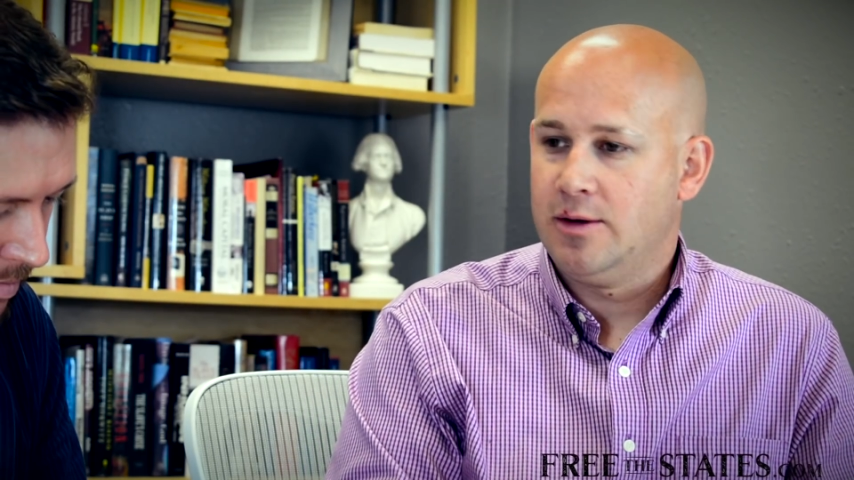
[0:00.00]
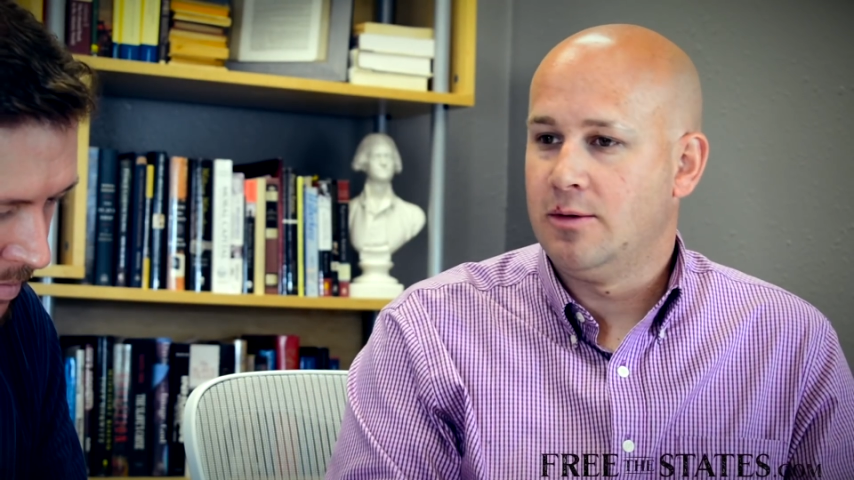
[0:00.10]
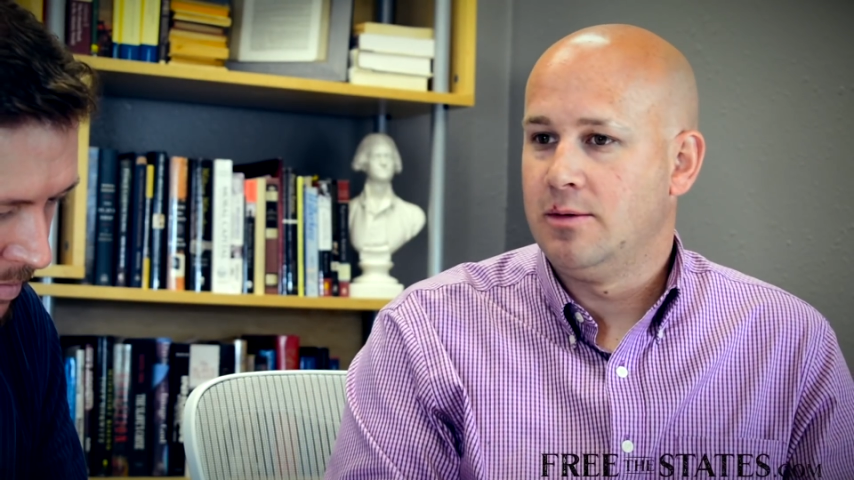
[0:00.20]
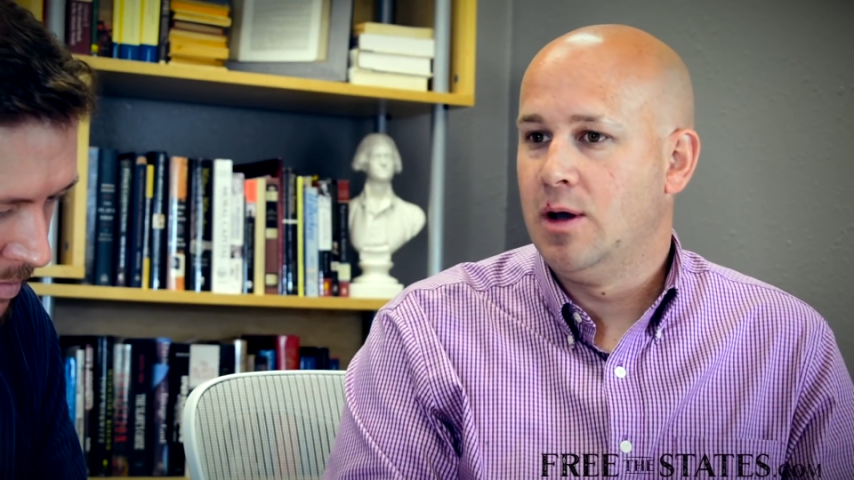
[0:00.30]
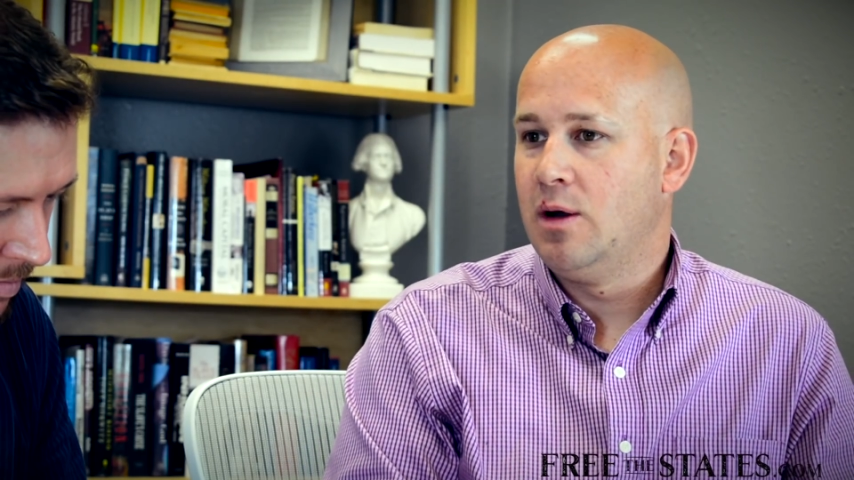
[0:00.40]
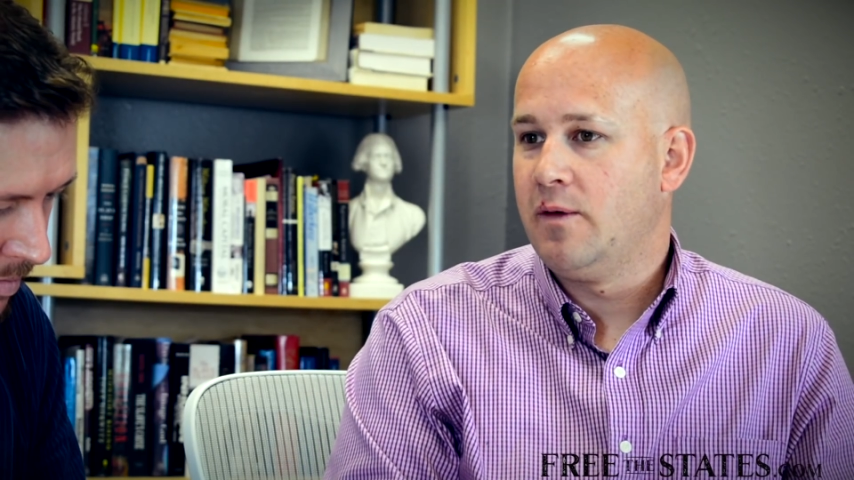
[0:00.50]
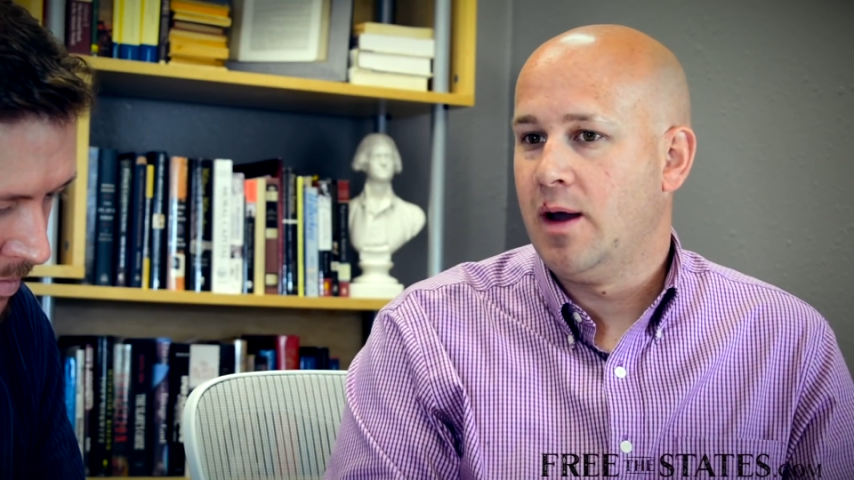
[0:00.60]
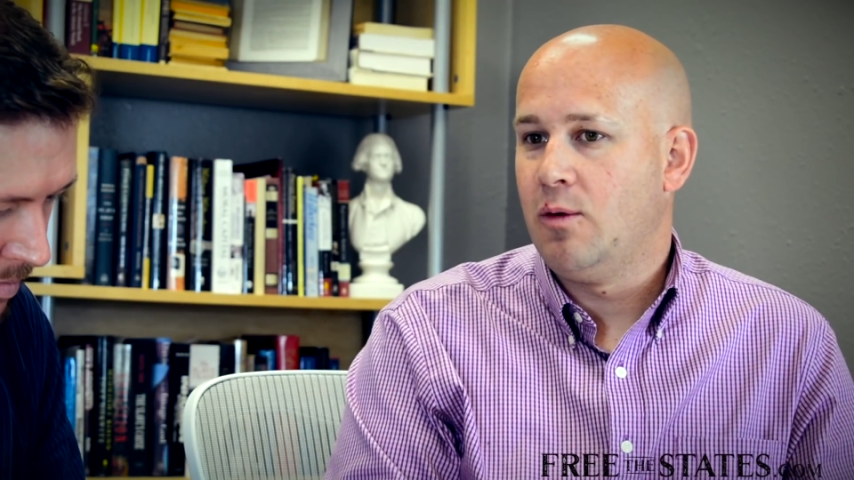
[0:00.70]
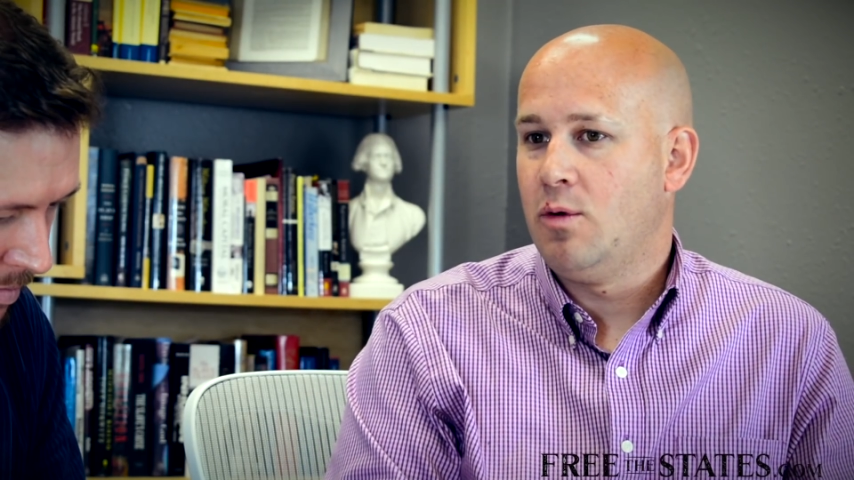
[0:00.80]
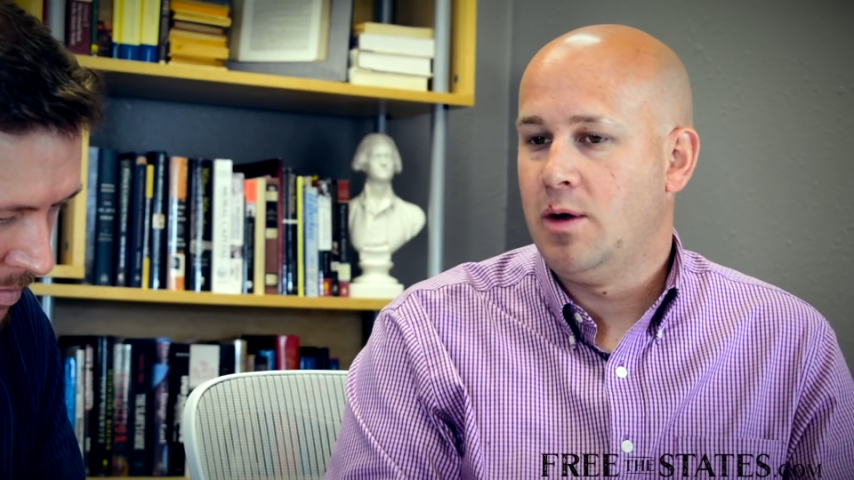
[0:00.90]
don't know if
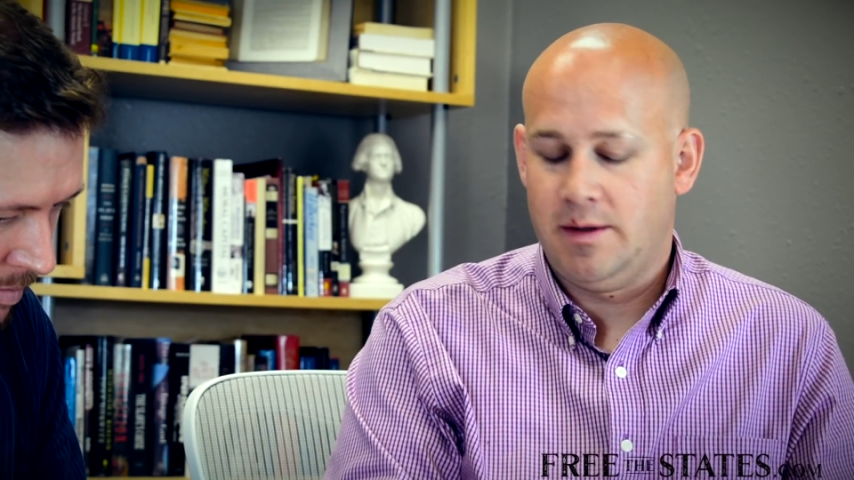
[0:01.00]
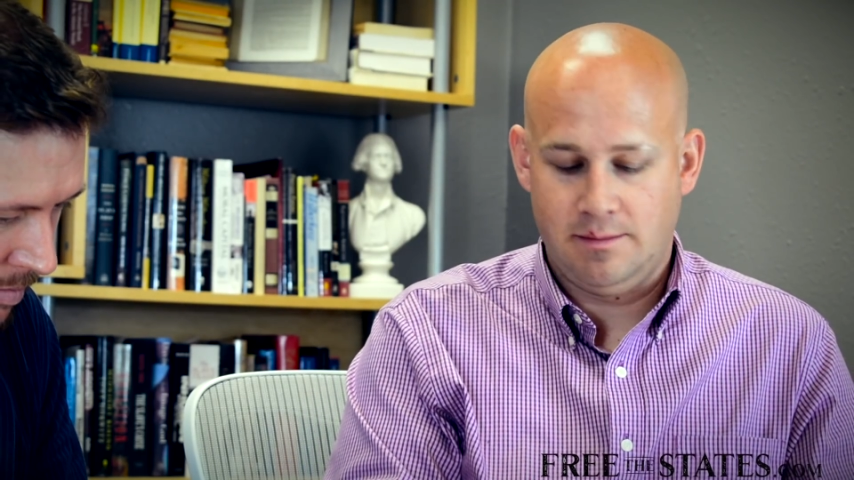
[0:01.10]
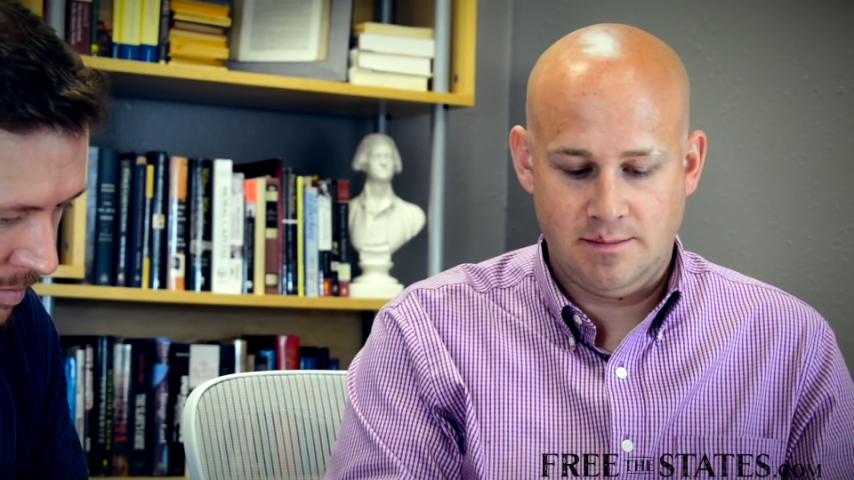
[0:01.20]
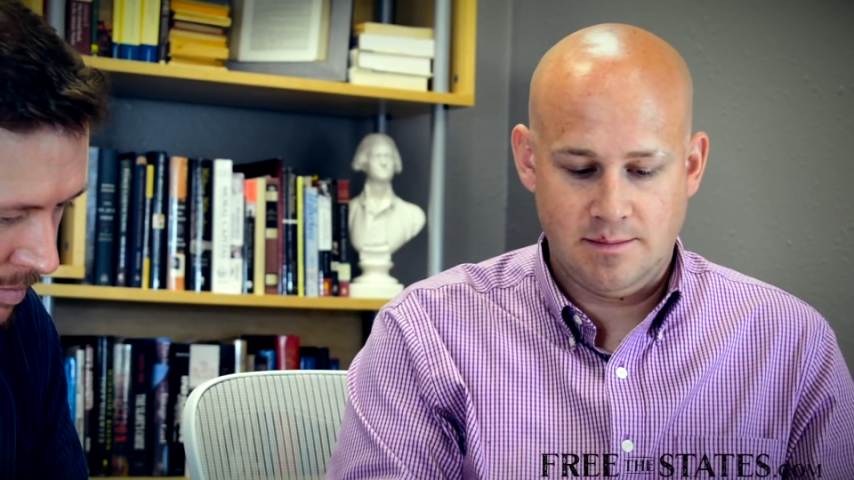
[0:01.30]
I want